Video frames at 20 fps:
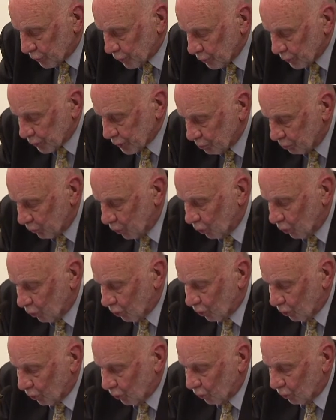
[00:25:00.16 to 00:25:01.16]
too
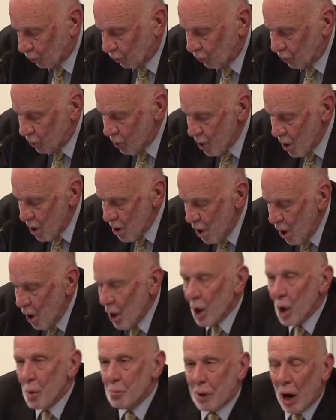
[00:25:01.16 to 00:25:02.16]
small.
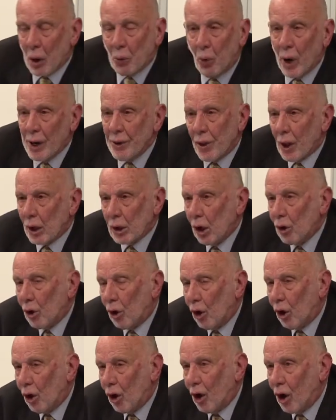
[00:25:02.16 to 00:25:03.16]
But when the
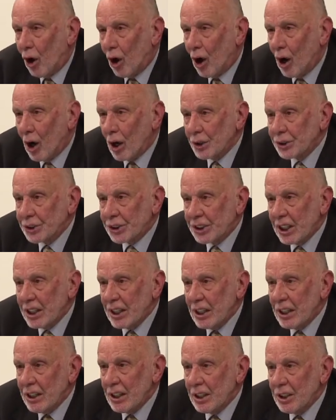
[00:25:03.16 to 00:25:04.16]
law
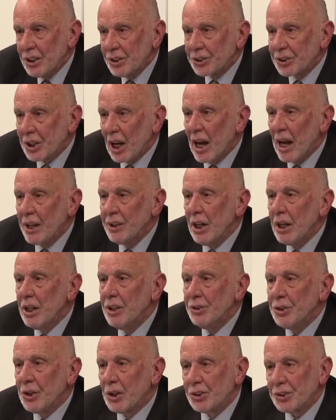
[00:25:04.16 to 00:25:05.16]
seized an
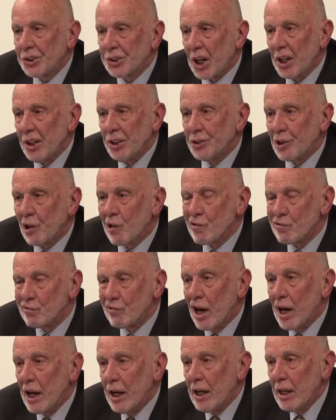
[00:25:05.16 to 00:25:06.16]
interstate
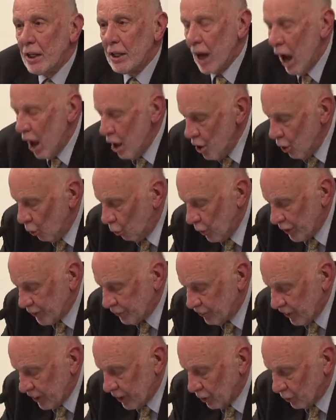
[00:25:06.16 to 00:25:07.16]
cray,
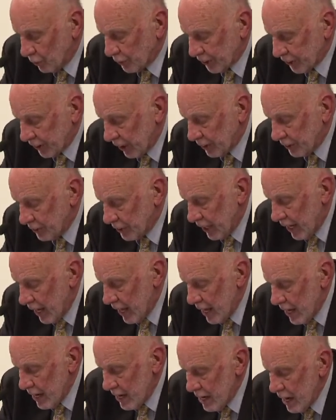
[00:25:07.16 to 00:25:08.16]
Whitfield said
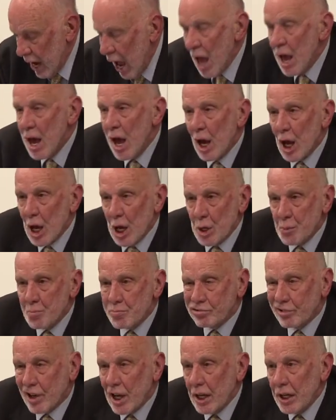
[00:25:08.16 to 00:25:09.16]
nay. He
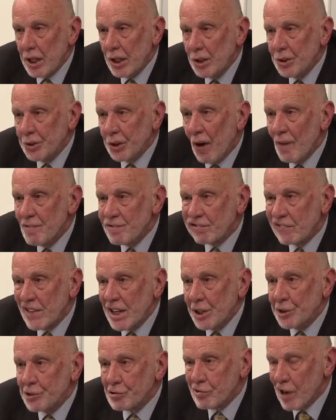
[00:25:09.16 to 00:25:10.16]
prayed
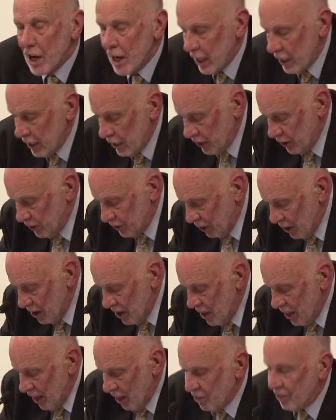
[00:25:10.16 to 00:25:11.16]
free trade.
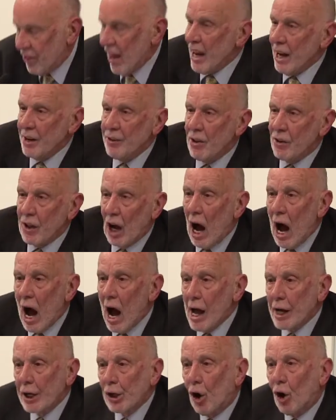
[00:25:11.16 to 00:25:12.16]
Then the
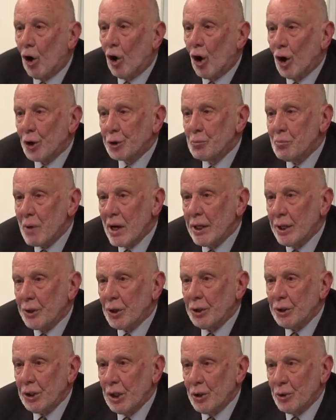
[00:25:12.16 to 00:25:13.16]
High Court made
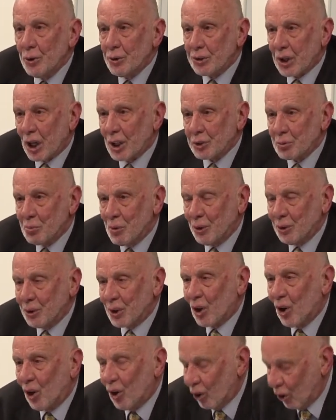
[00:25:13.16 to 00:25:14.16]
a new judgment
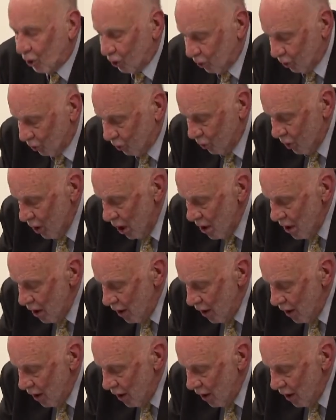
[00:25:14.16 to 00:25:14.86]
call.